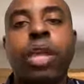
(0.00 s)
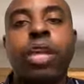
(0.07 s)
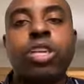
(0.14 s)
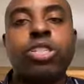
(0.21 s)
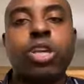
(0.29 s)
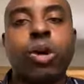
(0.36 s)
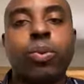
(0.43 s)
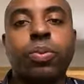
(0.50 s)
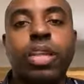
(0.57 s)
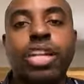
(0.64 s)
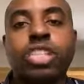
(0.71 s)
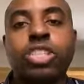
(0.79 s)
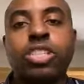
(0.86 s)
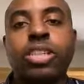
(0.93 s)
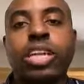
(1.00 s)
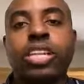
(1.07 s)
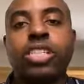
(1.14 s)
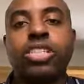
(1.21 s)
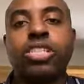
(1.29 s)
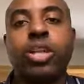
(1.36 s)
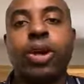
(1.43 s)
So let's get
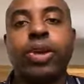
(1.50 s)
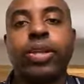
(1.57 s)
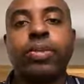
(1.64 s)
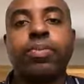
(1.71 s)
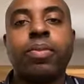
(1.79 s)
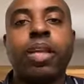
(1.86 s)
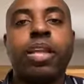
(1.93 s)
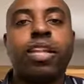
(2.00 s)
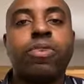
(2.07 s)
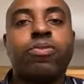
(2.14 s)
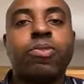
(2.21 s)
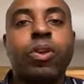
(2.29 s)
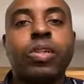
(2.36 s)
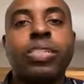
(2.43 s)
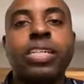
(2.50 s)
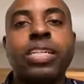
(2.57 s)
it started. The first